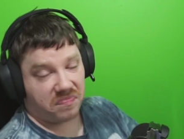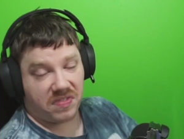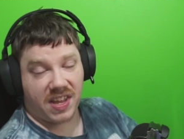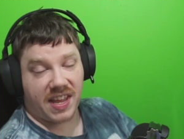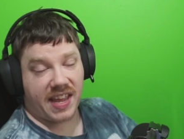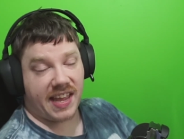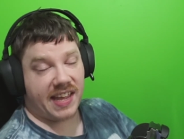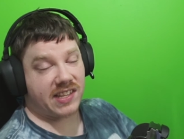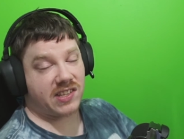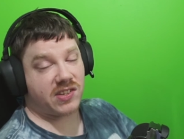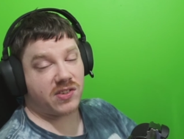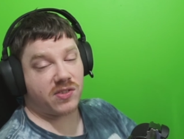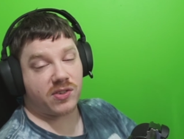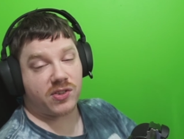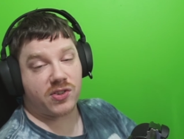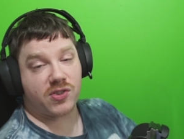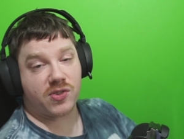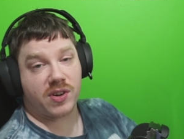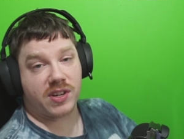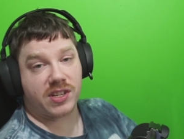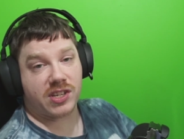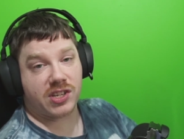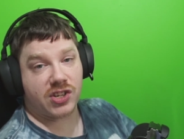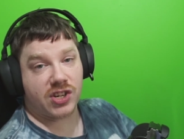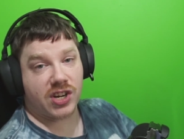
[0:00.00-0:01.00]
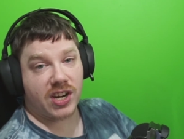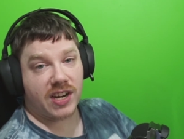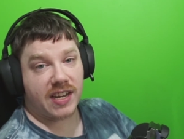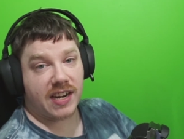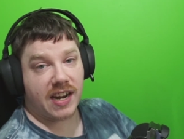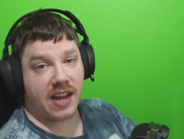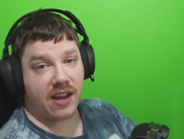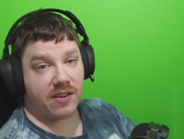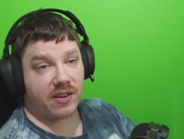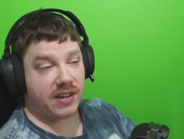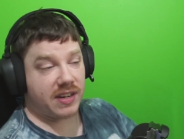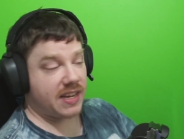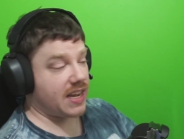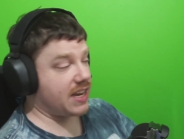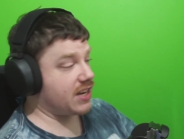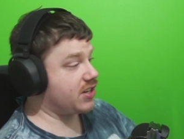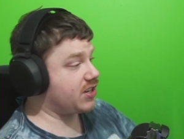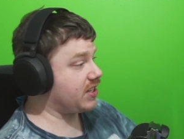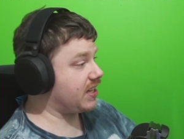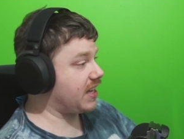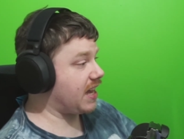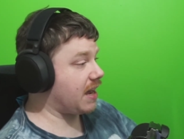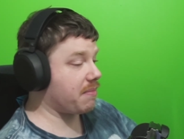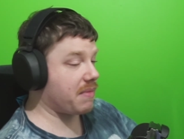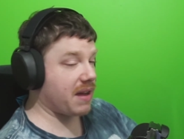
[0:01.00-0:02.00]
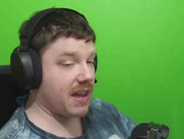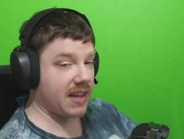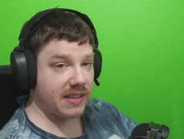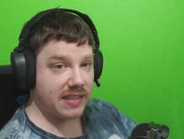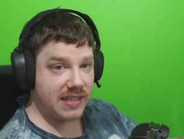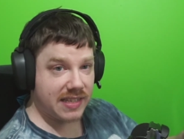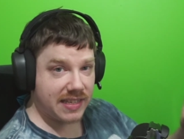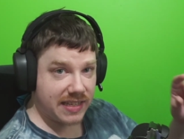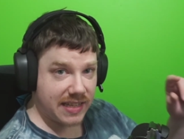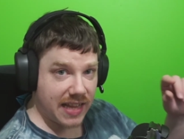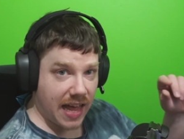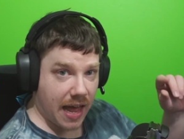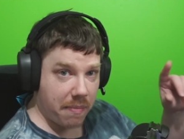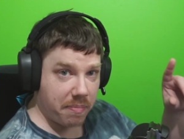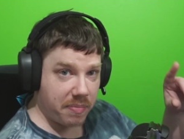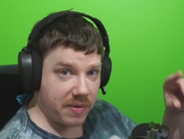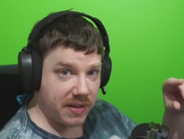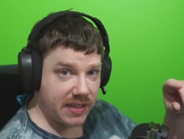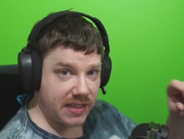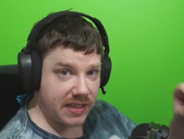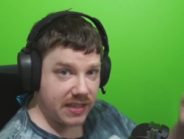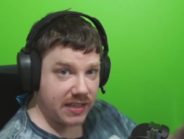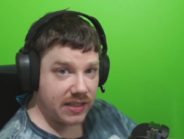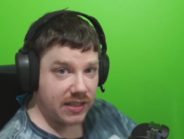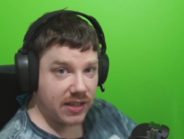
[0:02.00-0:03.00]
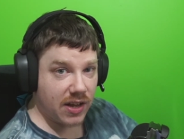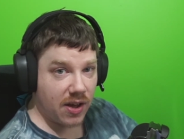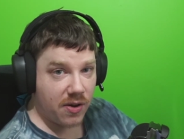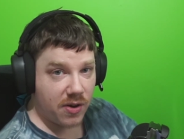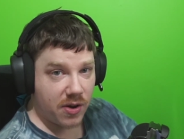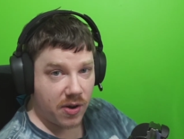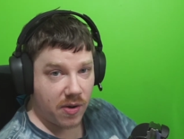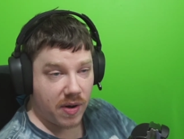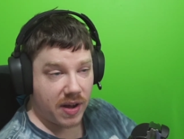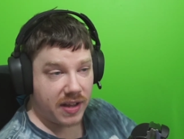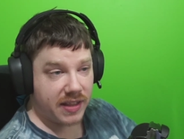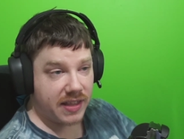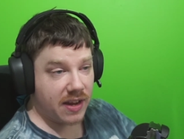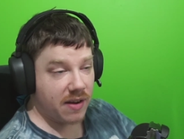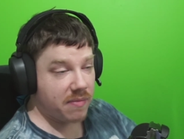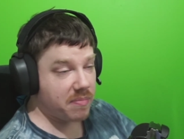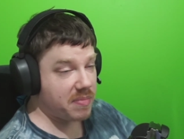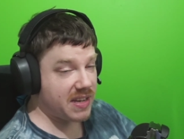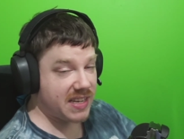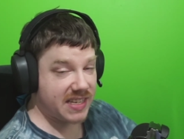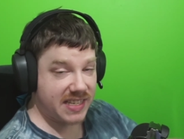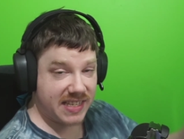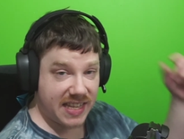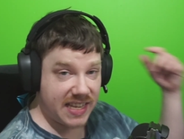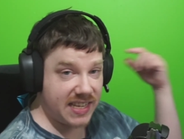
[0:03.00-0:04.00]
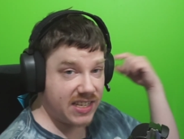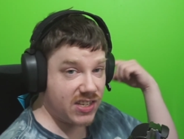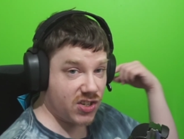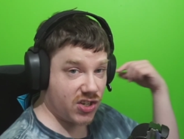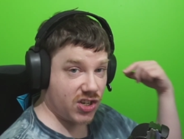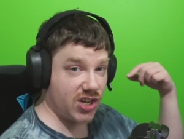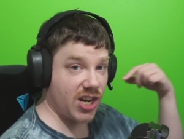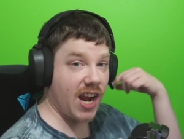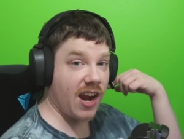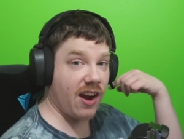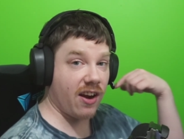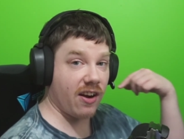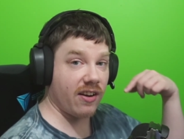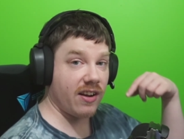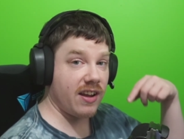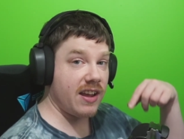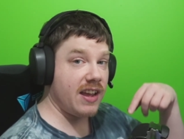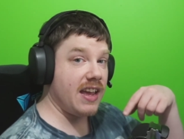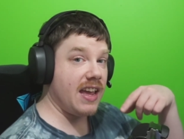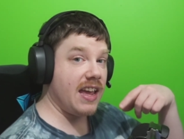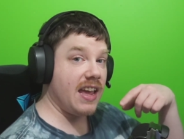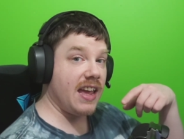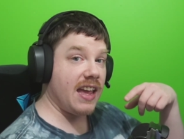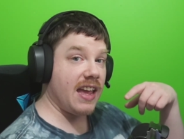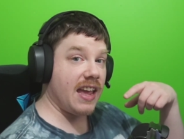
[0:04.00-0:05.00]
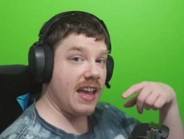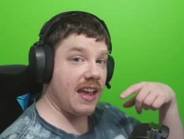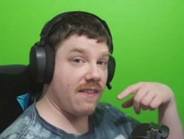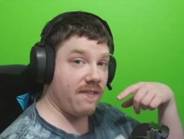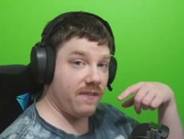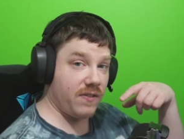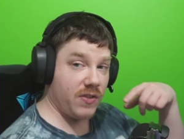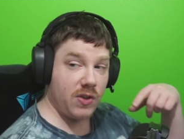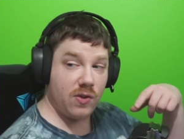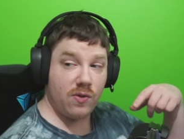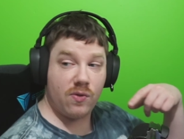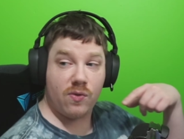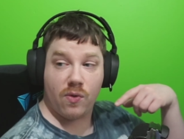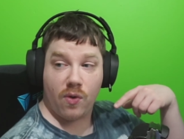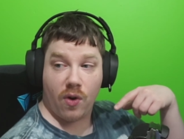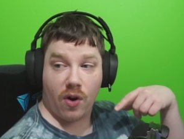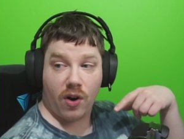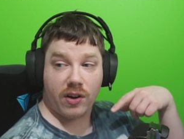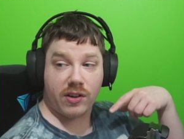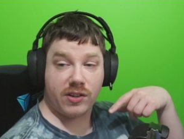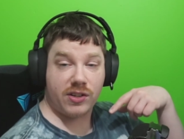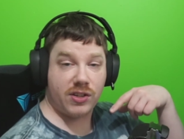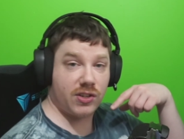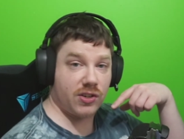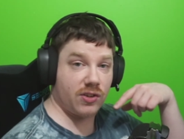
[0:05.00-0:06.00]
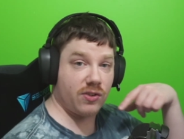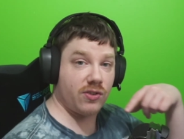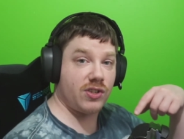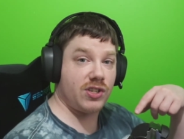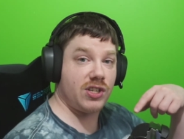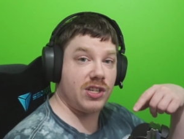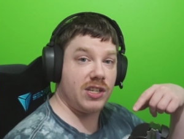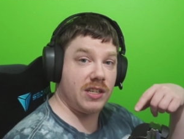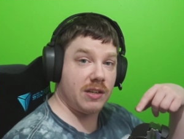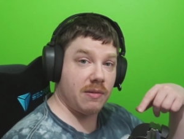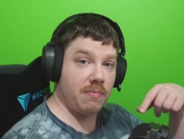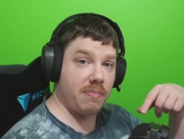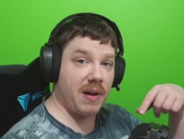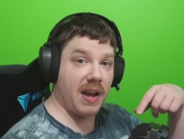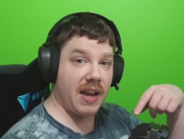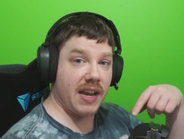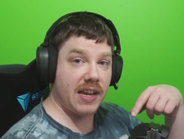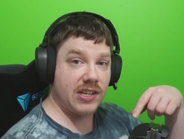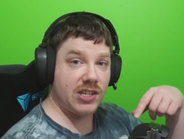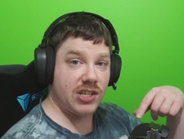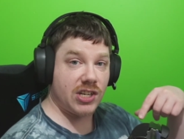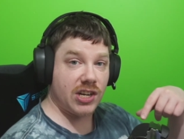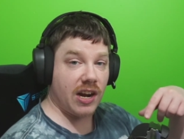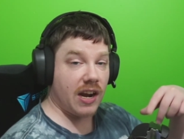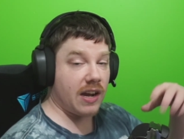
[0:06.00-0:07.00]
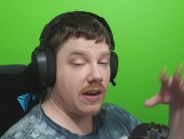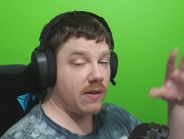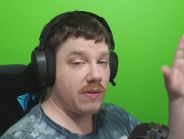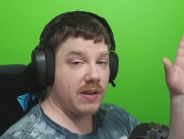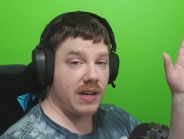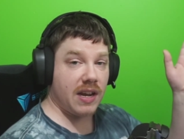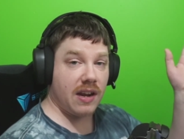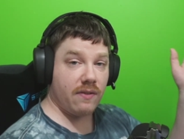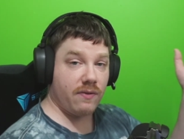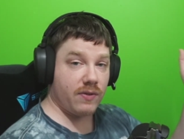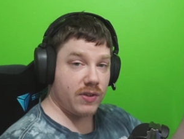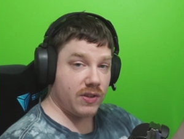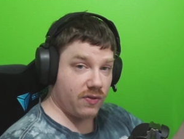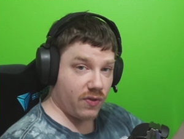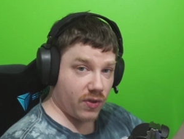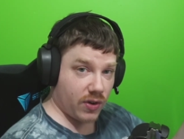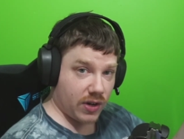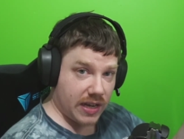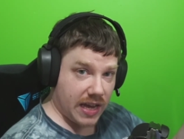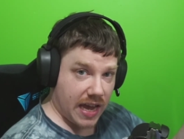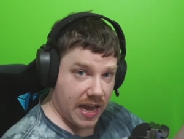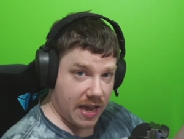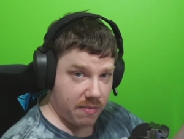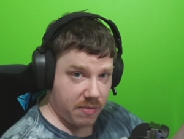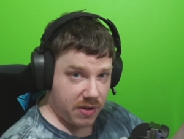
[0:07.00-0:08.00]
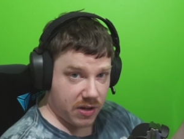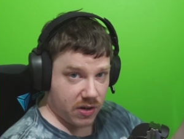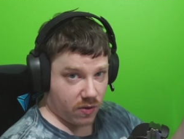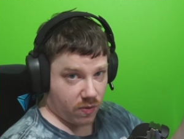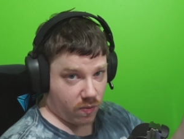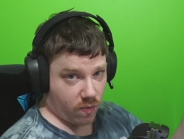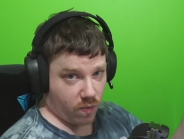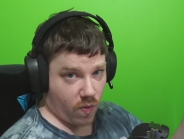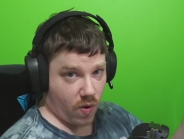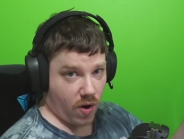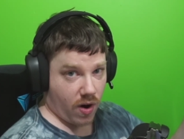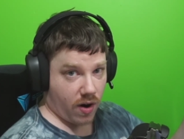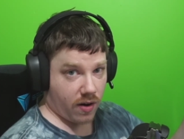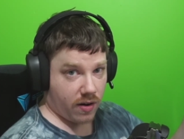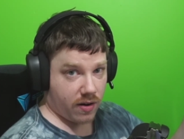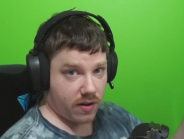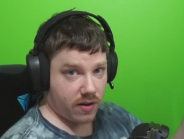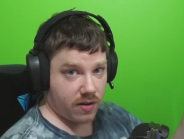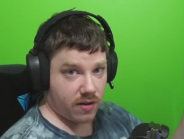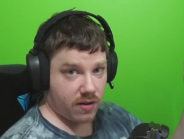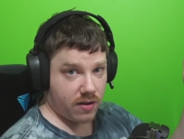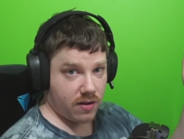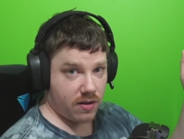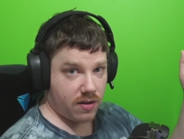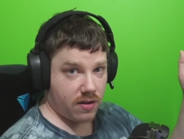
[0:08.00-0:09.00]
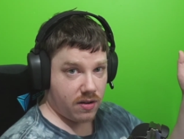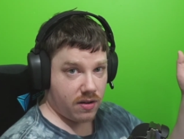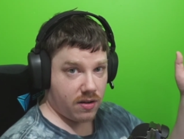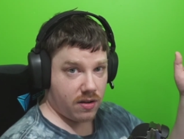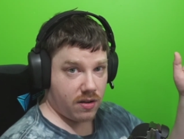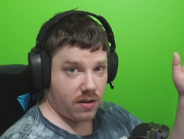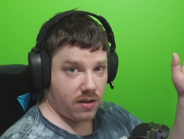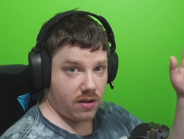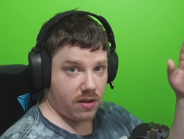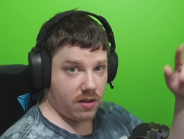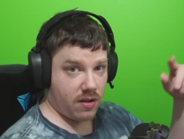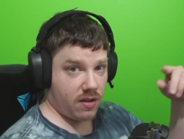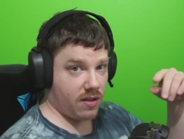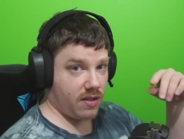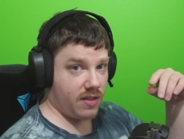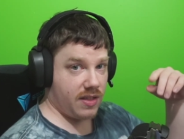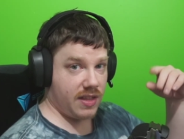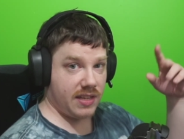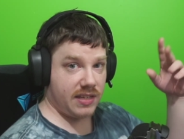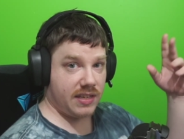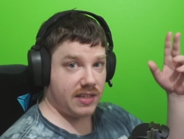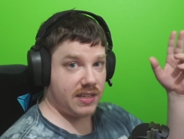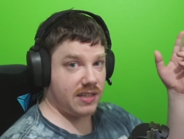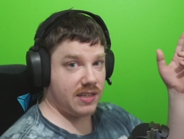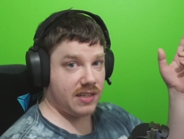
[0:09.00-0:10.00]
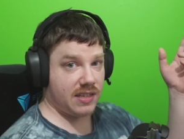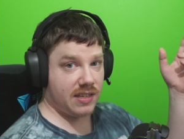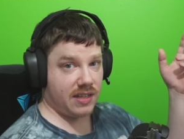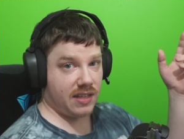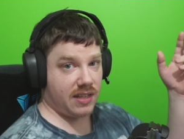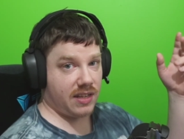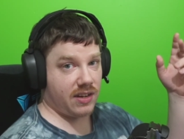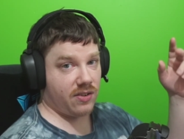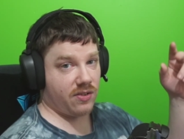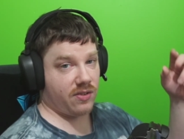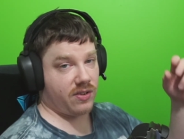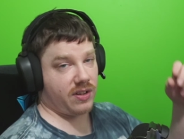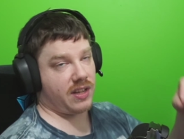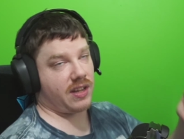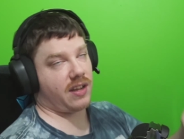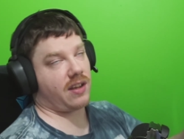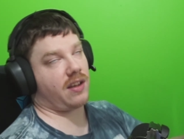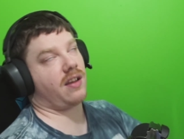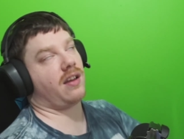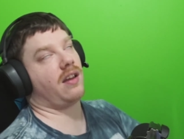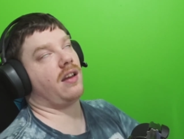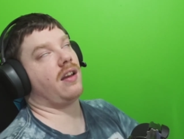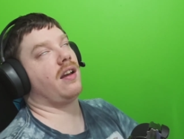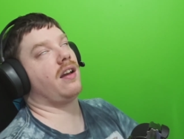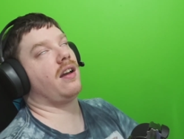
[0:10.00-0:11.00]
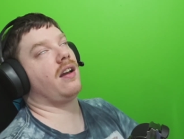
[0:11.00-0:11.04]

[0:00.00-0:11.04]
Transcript: that's your choice to check it out. Occasionally I might slap a little logo on there because this chair, if you are searching to buy a chair, I don't care if it's for gaming or work. This is literally... Uh...